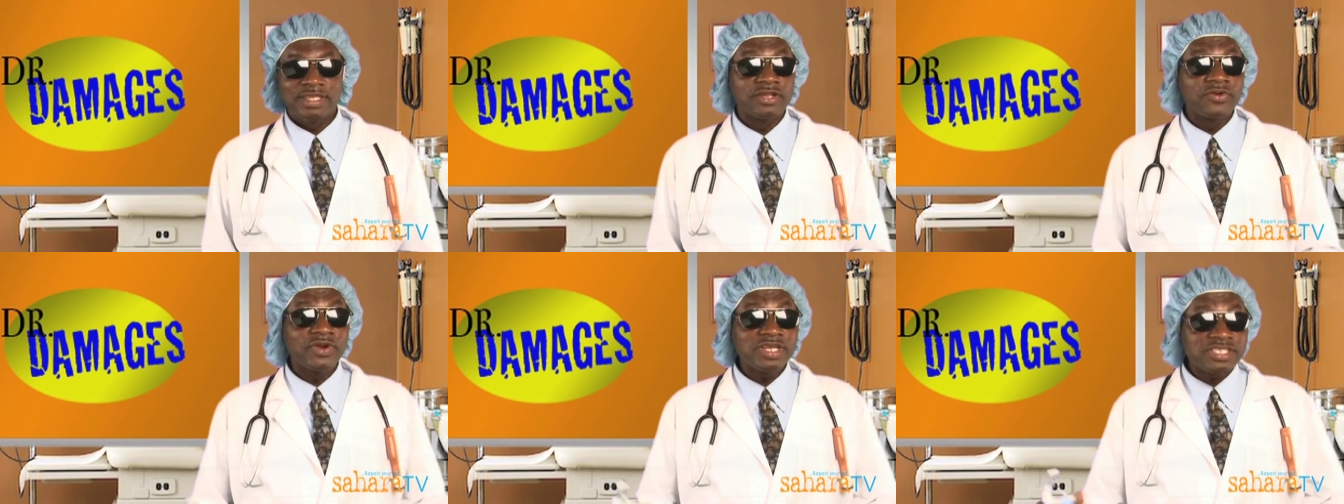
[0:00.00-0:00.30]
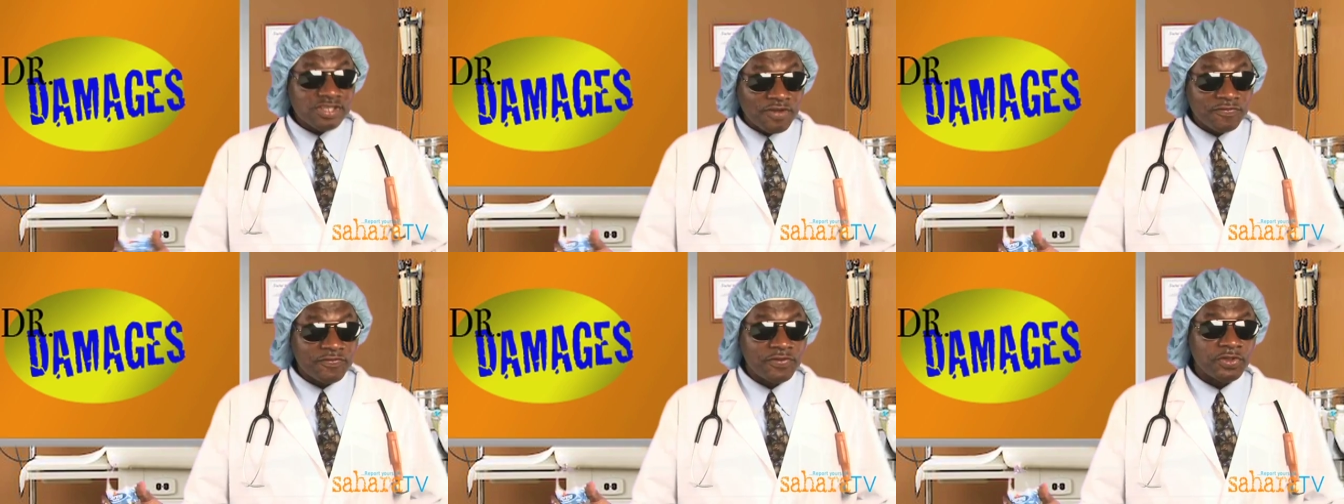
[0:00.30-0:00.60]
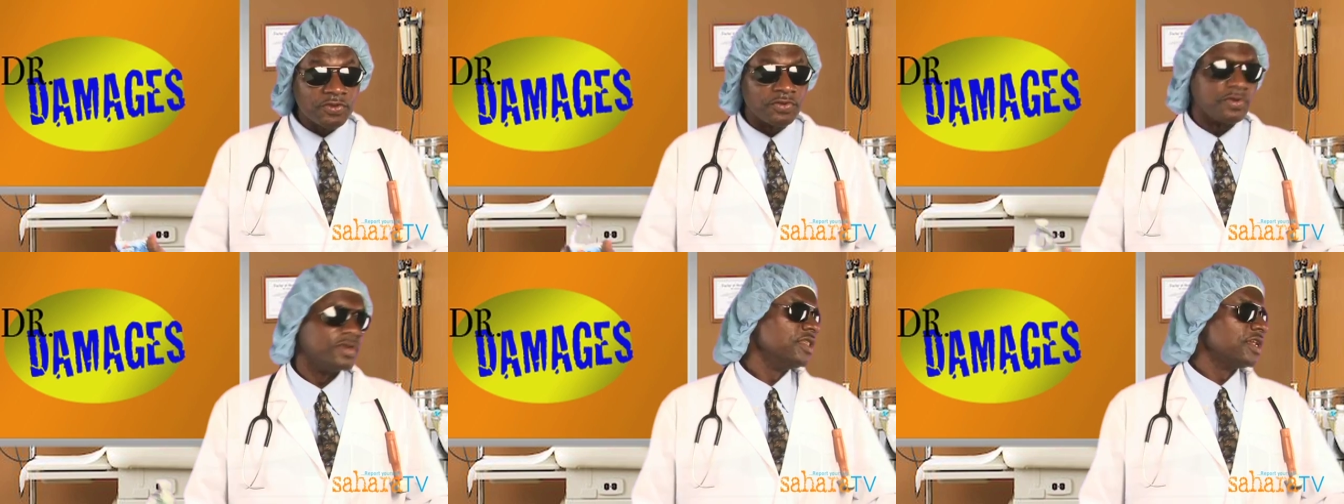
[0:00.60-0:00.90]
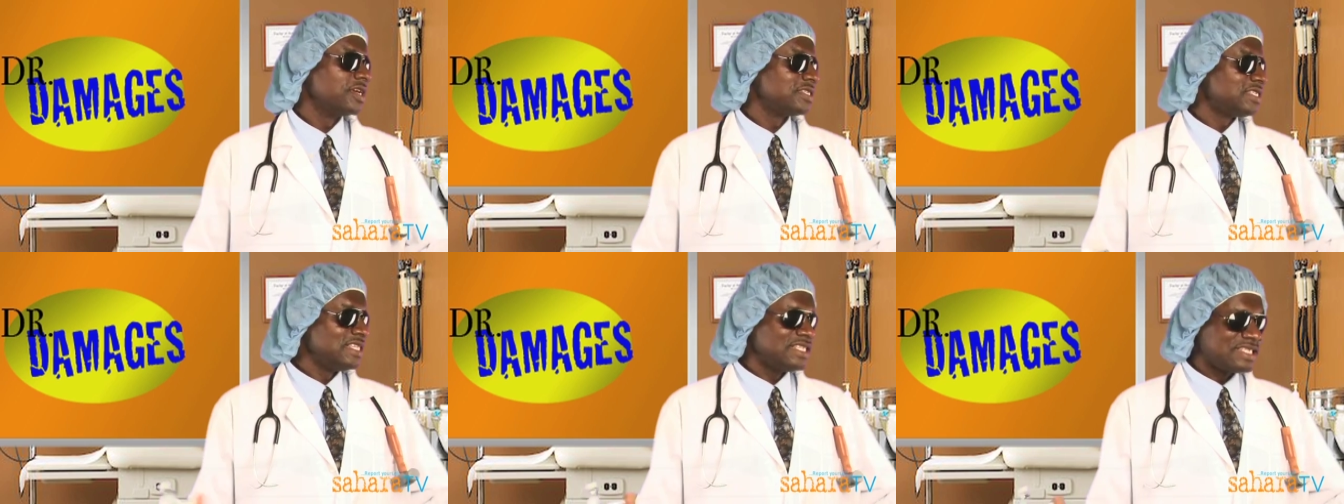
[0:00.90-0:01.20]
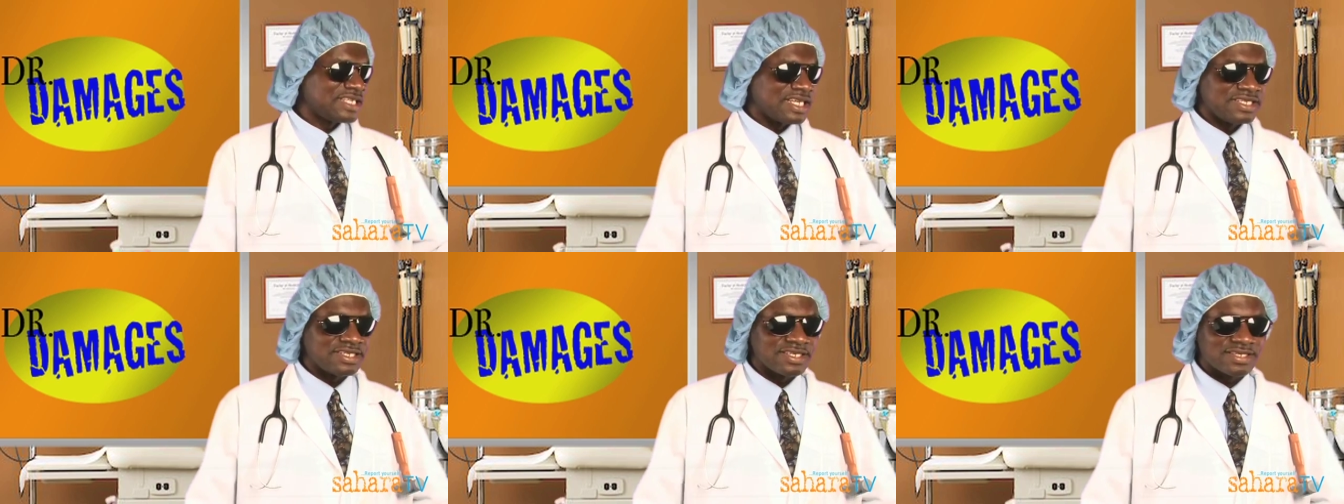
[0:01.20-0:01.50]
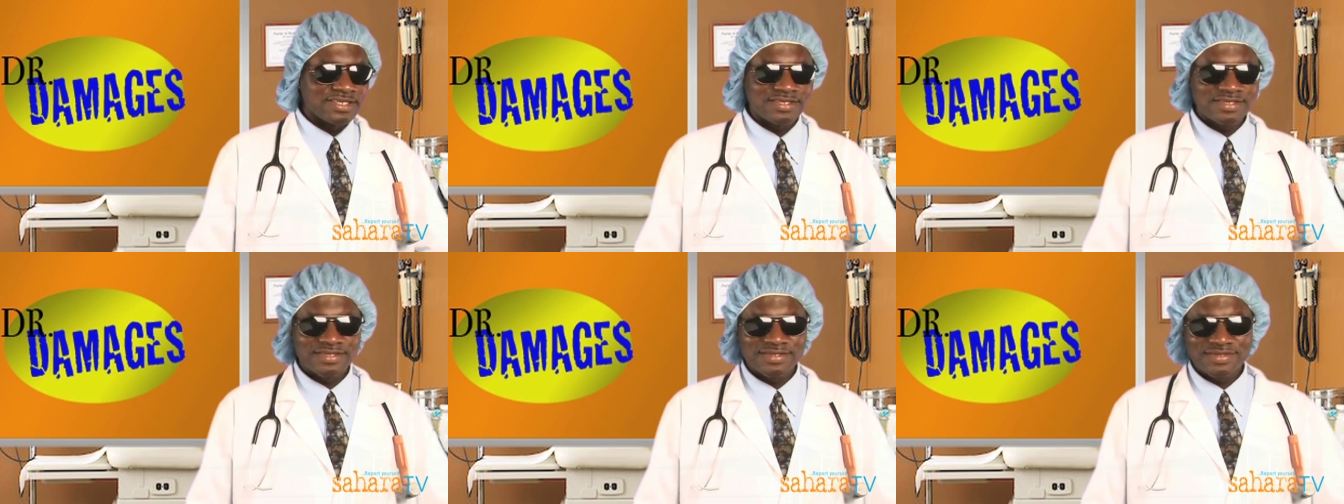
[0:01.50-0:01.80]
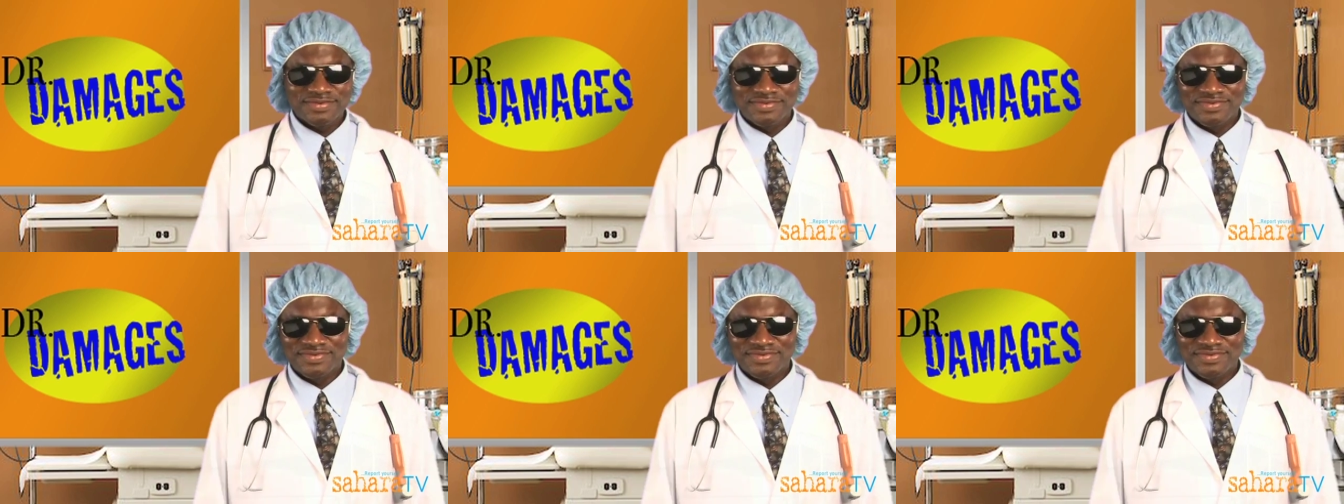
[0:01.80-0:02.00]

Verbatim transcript: The rest of you, nothing changes.